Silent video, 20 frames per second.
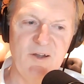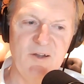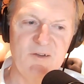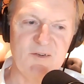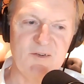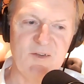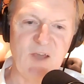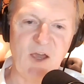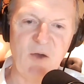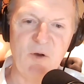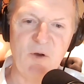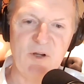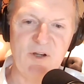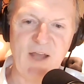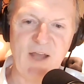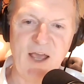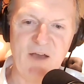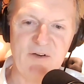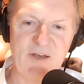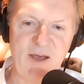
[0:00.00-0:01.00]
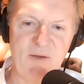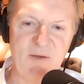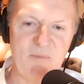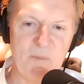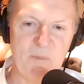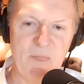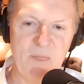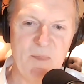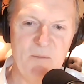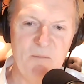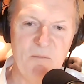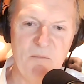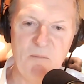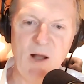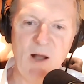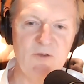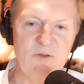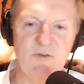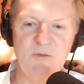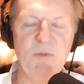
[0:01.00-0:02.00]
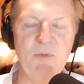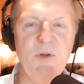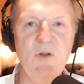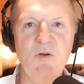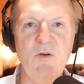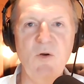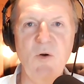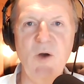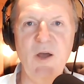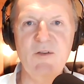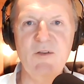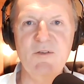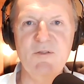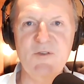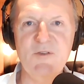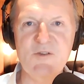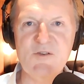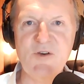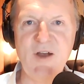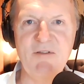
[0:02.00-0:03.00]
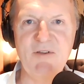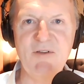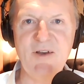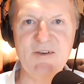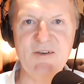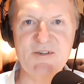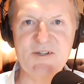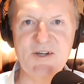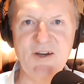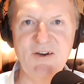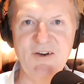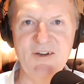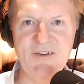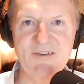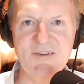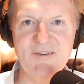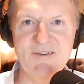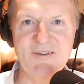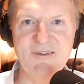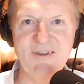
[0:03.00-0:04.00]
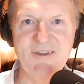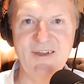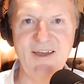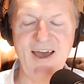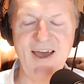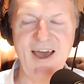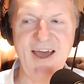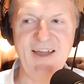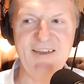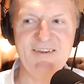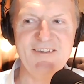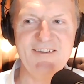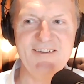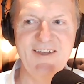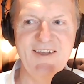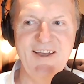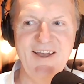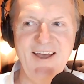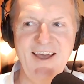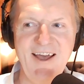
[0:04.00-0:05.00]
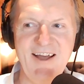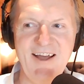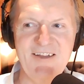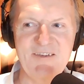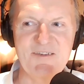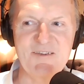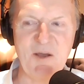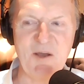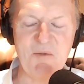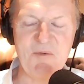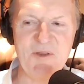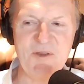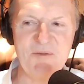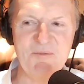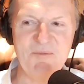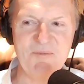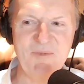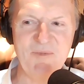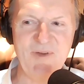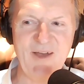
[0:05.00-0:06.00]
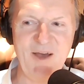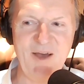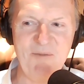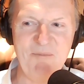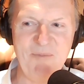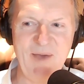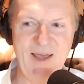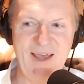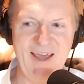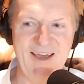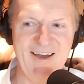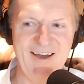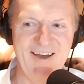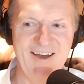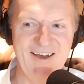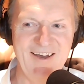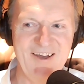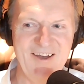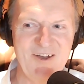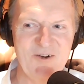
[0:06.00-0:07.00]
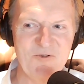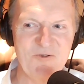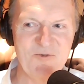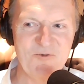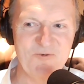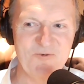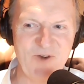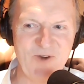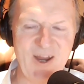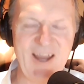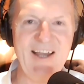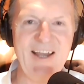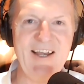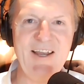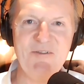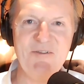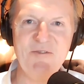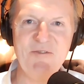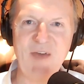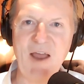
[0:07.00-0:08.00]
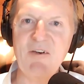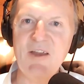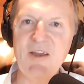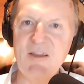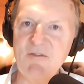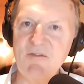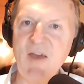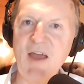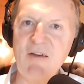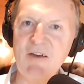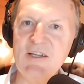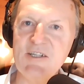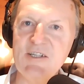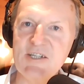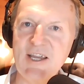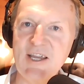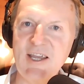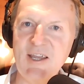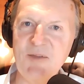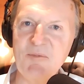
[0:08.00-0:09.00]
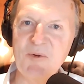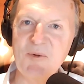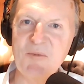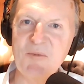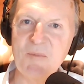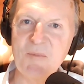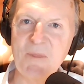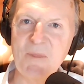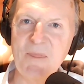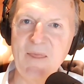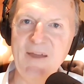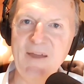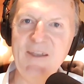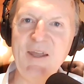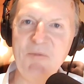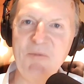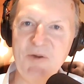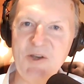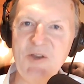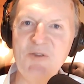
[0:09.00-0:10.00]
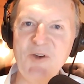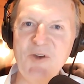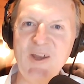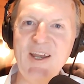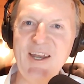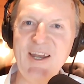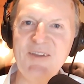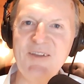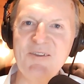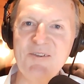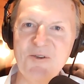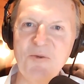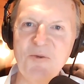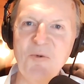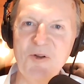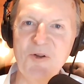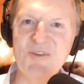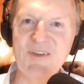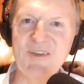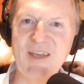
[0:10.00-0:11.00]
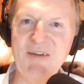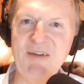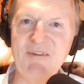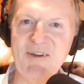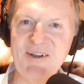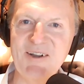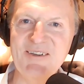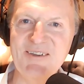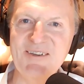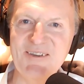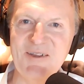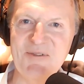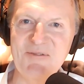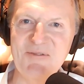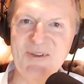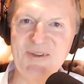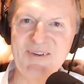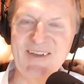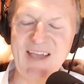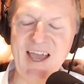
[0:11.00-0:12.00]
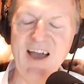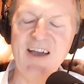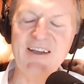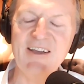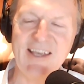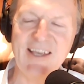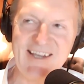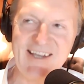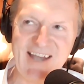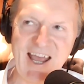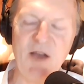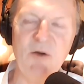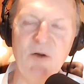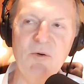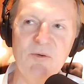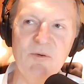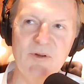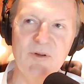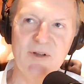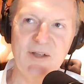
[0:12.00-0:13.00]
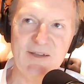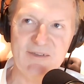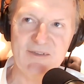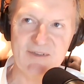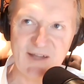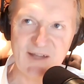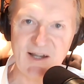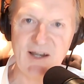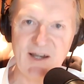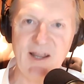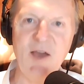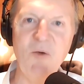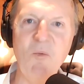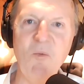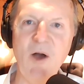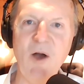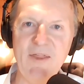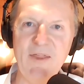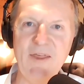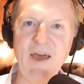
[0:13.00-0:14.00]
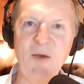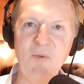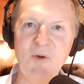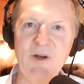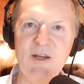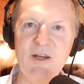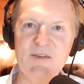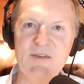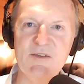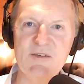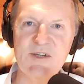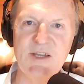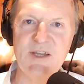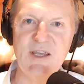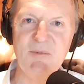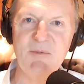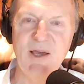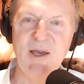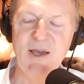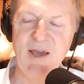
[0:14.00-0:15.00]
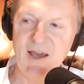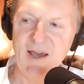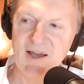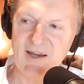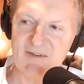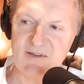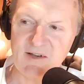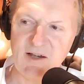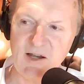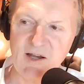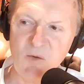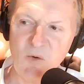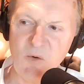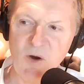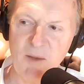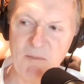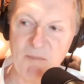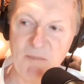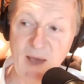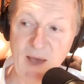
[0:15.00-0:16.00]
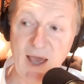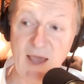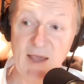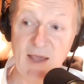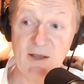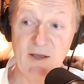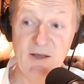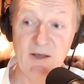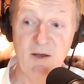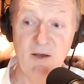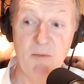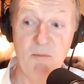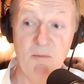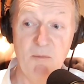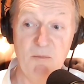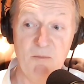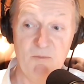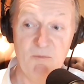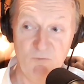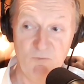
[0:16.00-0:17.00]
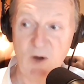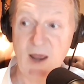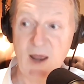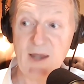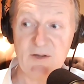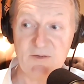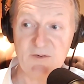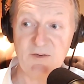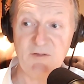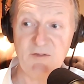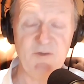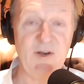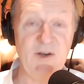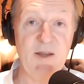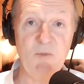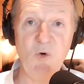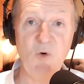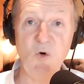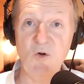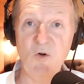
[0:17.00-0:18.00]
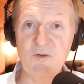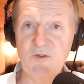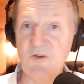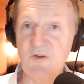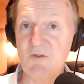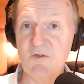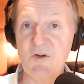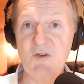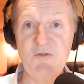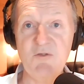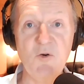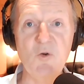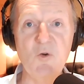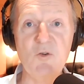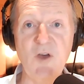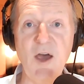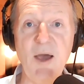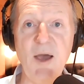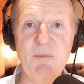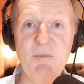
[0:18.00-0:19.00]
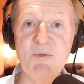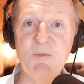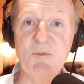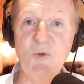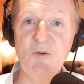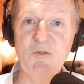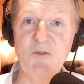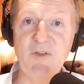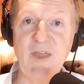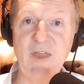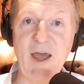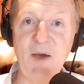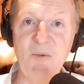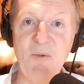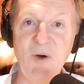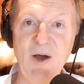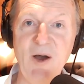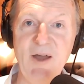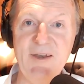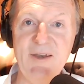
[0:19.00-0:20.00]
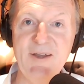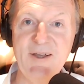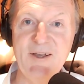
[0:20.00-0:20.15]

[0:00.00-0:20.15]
go and now get multiple quotes for travel insurance. And some of them appear really very, very cheap. And then when you read into what's covered under them, you get, okay, now it's clear why that one is cheap. And it's clear why I'm paying relatively more, 2, 3, 4 times more for that one.